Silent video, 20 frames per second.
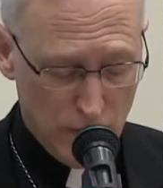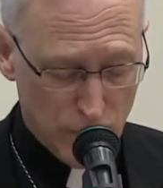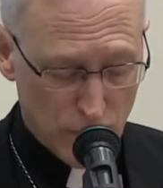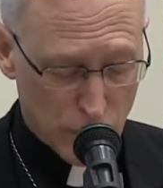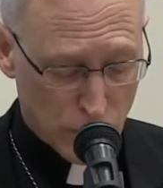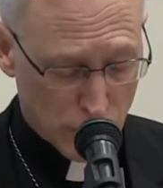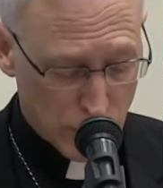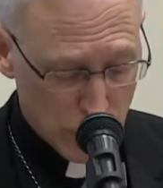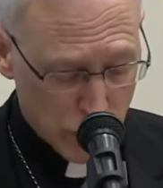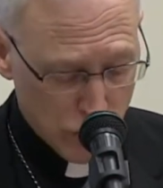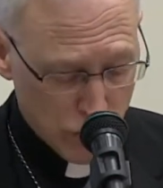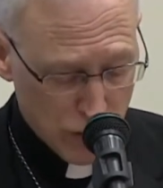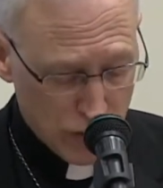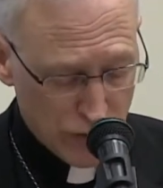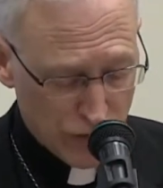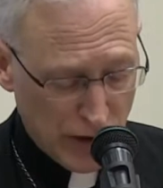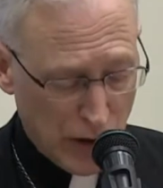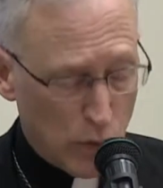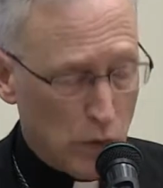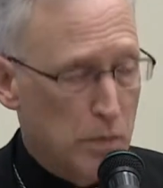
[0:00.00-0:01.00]
For
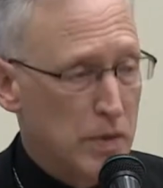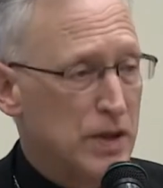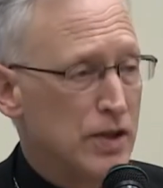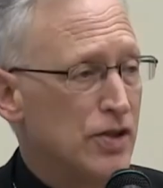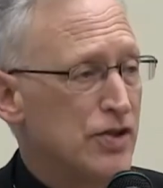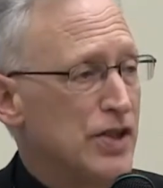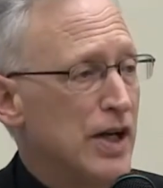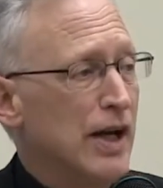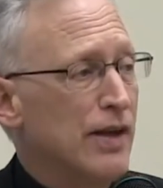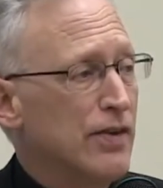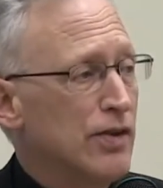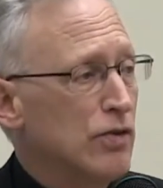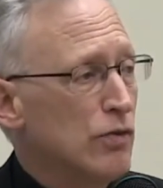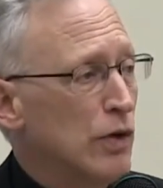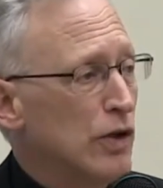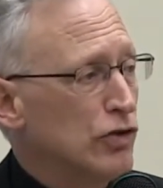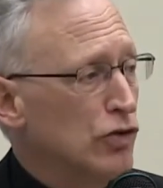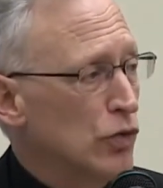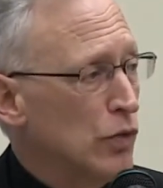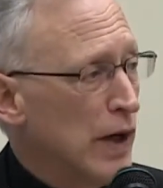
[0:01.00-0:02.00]
Christians, that would be the death and
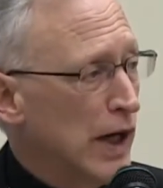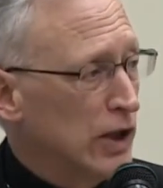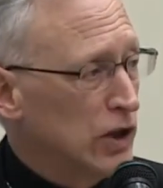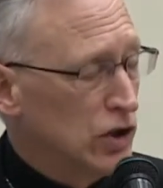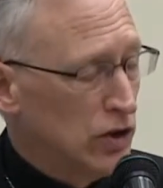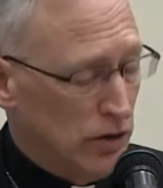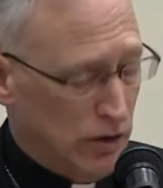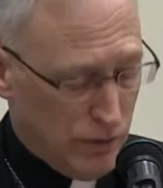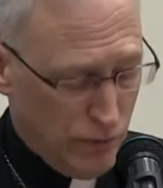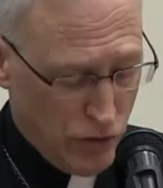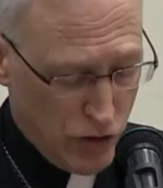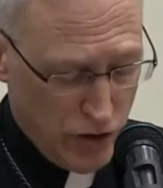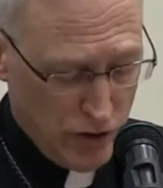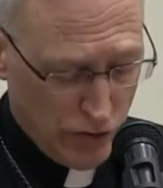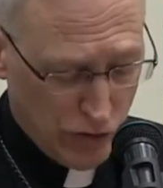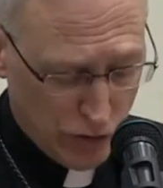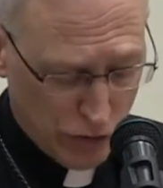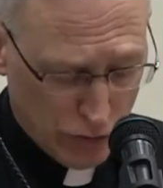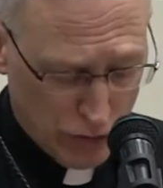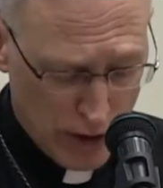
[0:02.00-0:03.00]
resurrection of
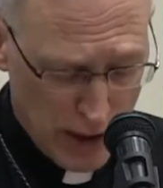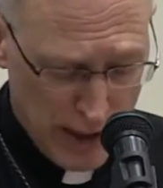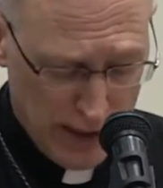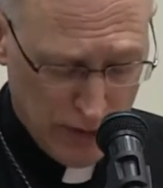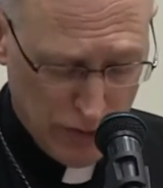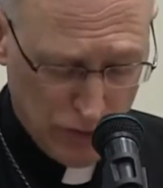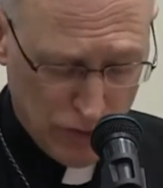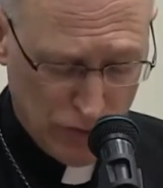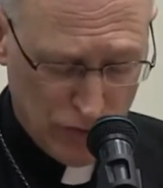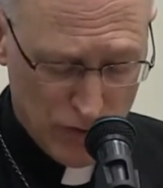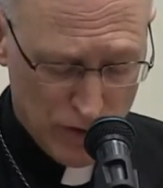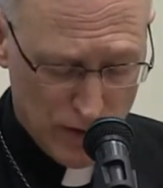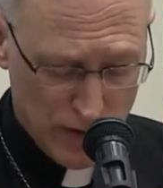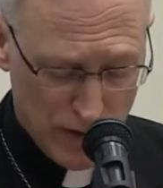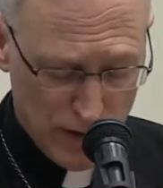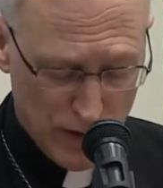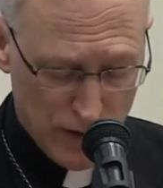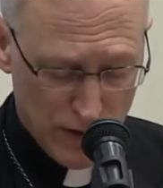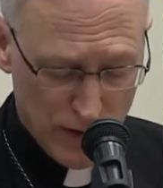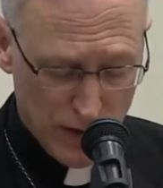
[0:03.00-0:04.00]
Jesus Christ.
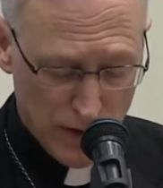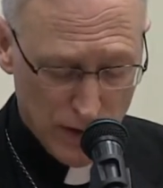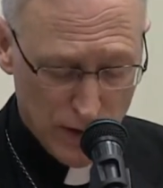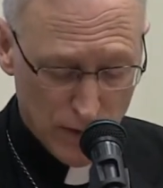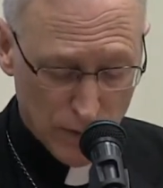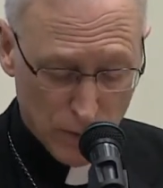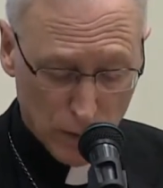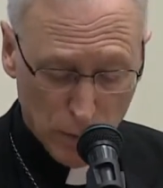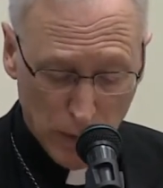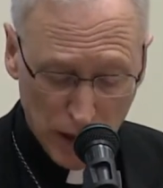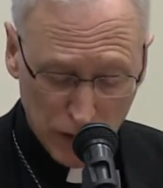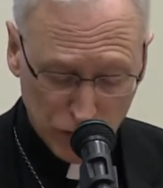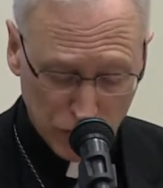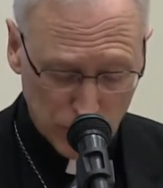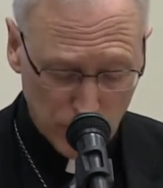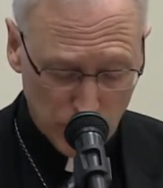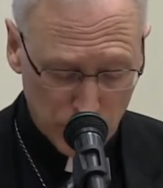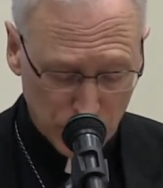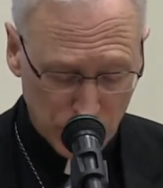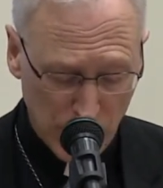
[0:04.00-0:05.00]
For
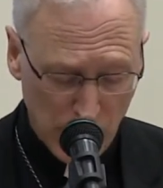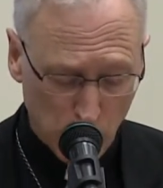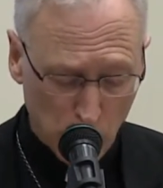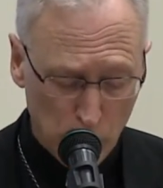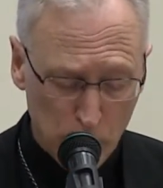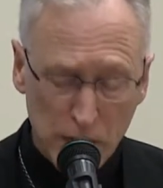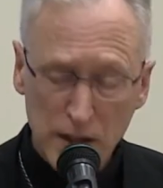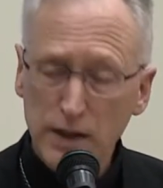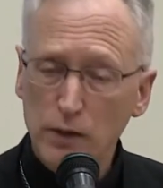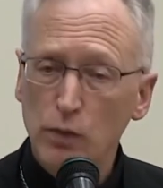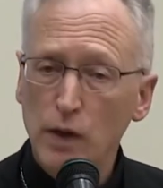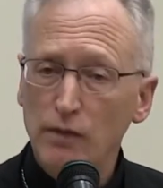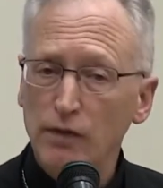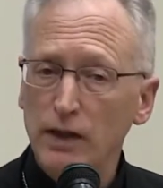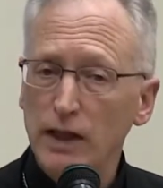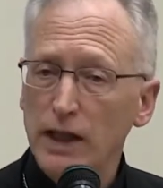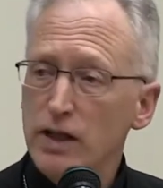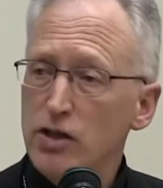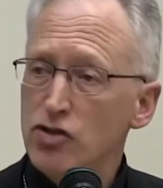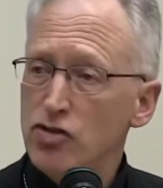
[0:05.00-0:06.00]
Muslims, that would be the
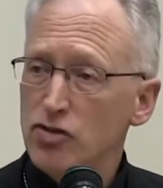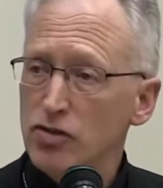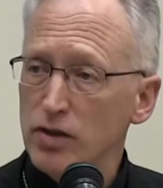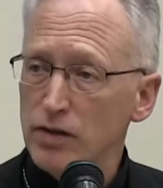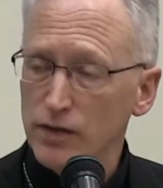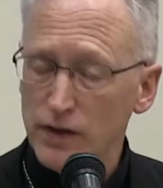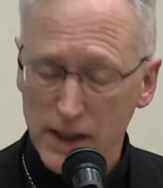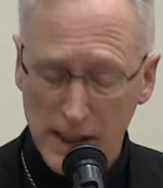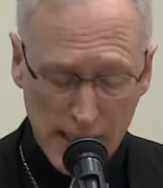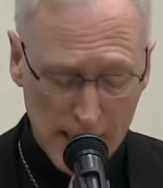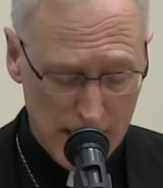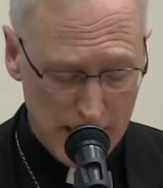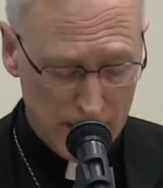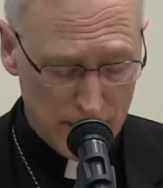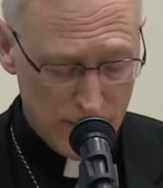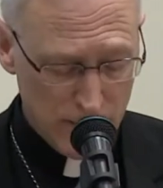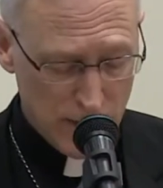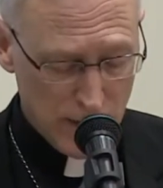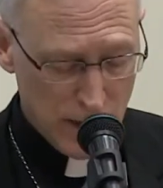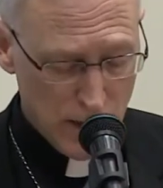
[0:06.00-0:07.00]
revelation of
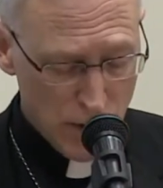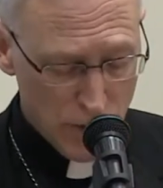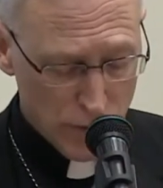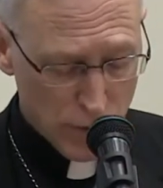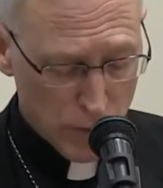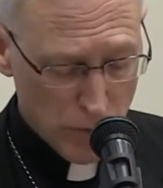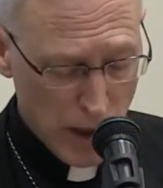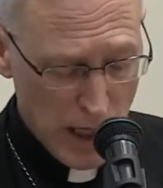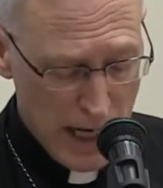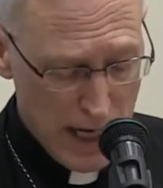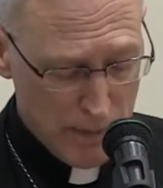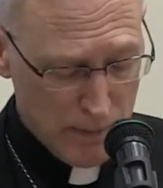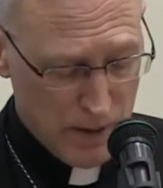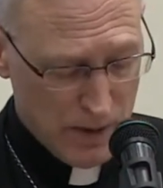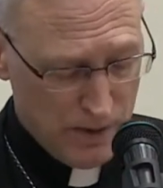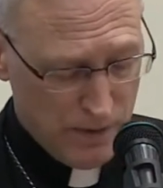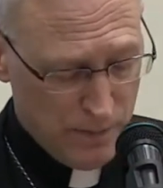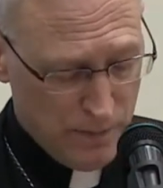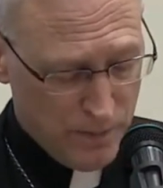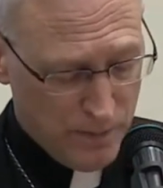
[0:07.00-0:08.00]
God through
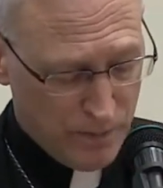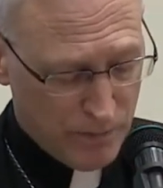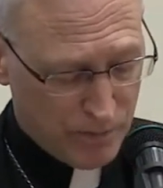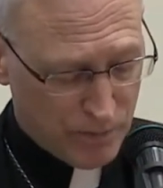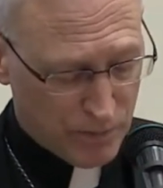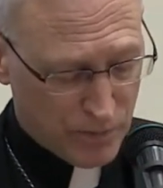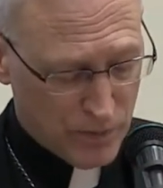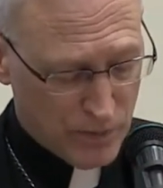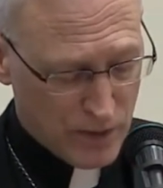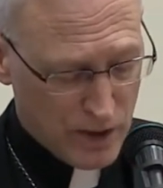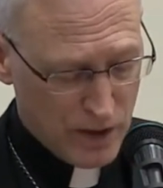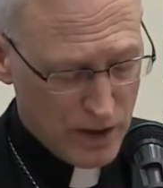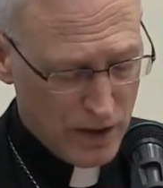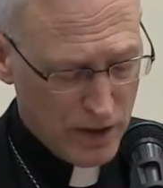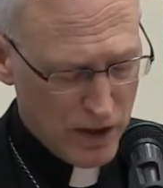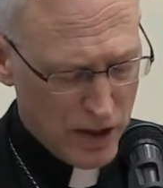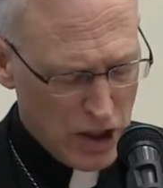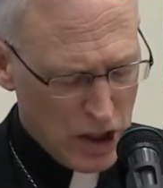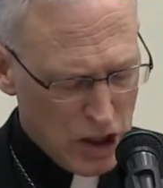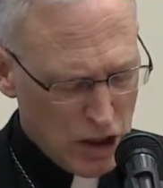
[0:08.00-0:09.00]
Muhammad.
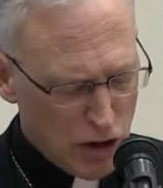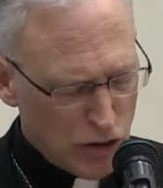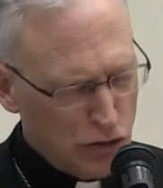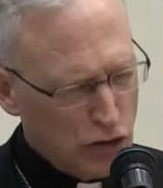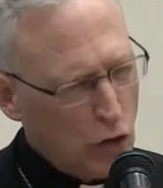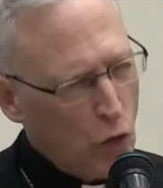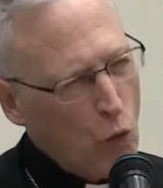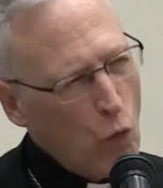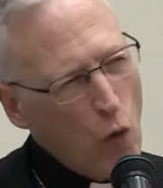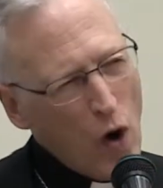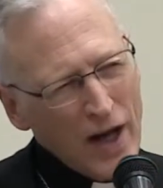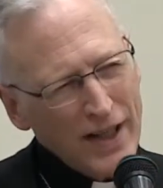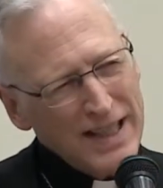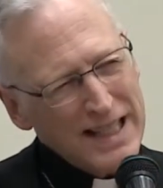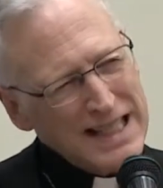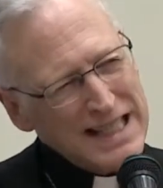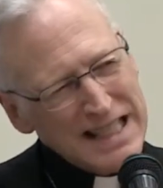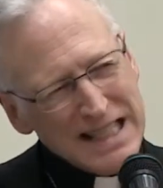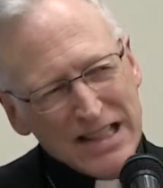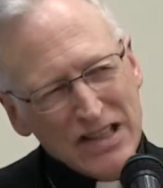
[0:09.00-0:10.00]
So
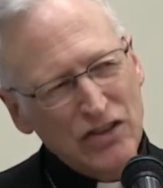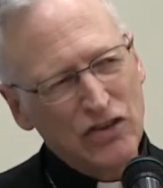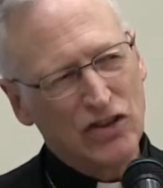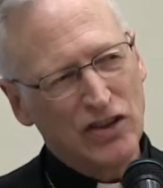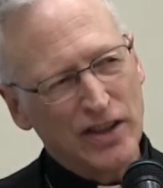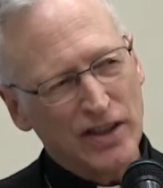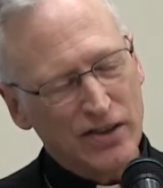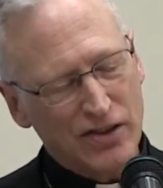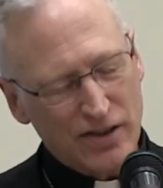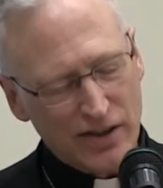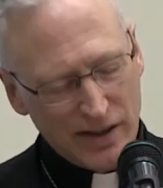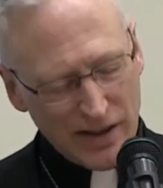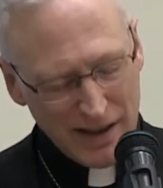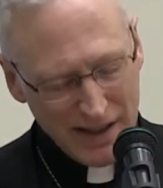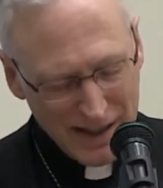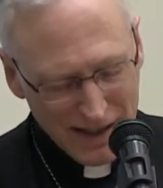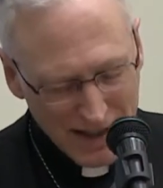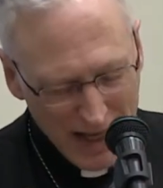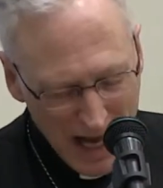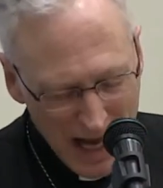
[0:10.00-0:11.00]
what is it
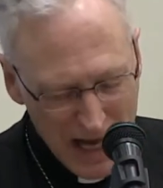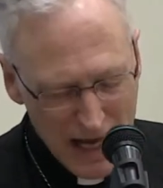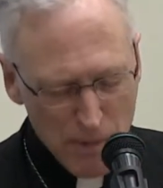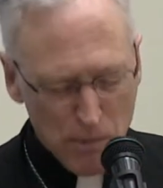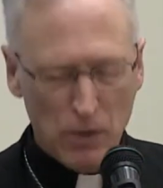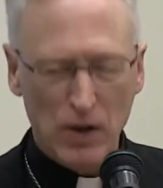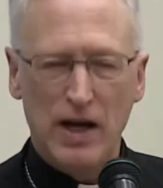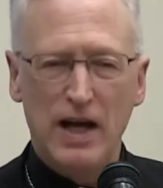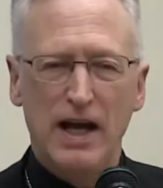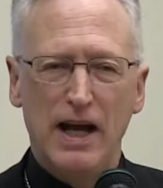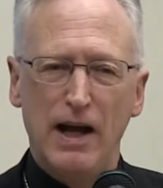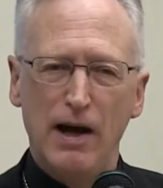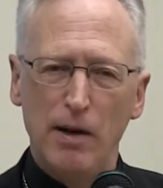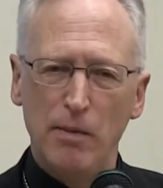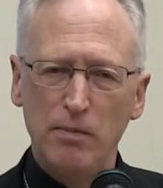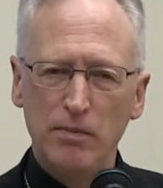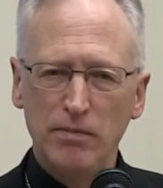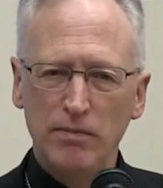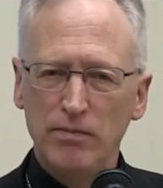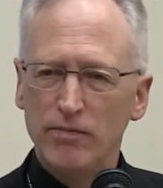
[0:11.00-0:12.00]
in
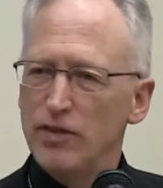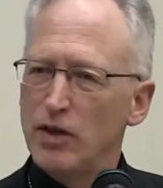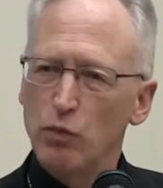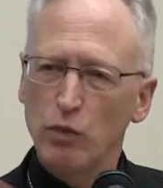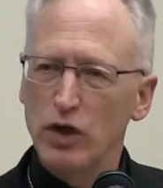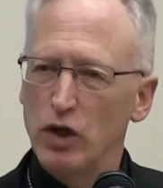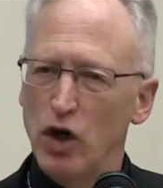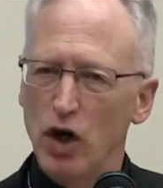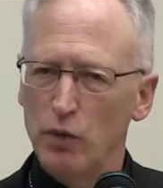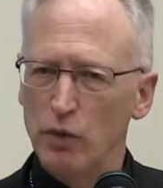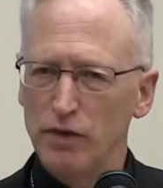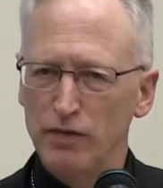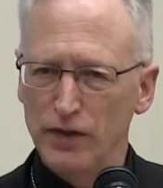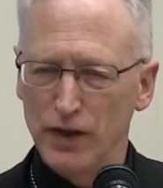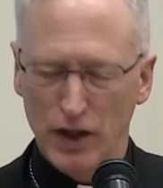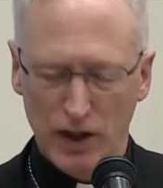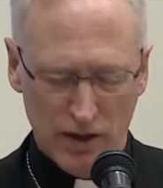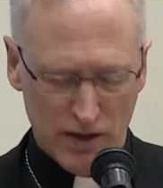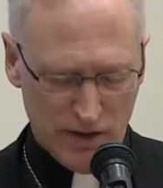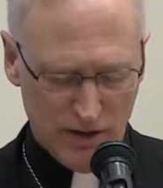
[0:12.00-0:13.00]
Abraham that we all
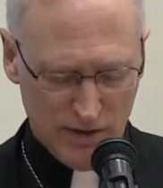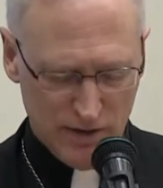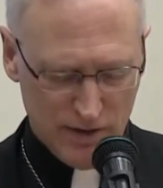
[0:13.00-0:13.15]
revere?